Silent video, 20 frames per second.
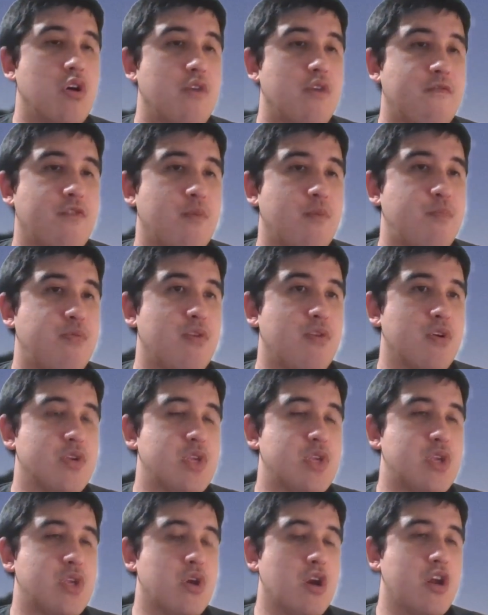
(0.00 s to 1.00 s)
for Pro
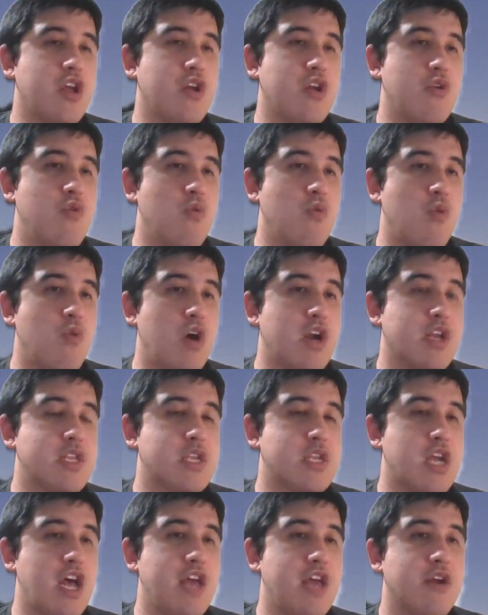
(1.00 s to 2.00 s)
Circuit who won a
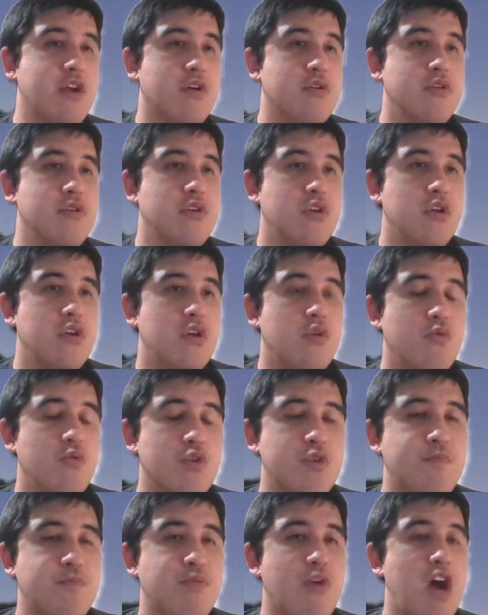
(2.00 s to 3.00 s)
title
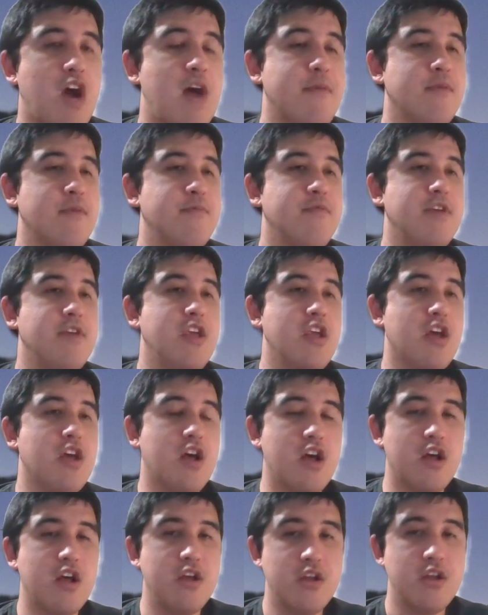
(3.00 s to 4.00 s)
was probably uh,